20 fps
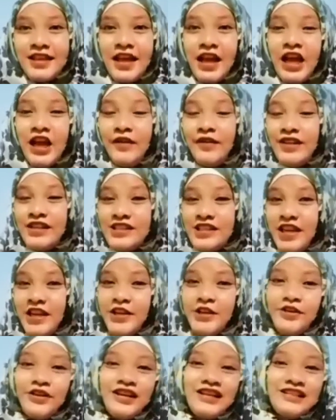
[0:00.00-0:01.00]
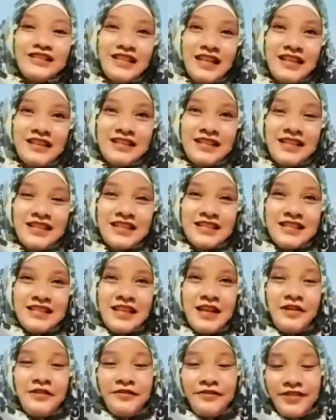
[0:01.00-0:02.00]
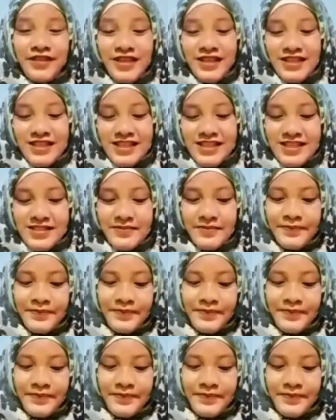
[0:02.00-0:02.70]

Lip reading: I will check your attendance first.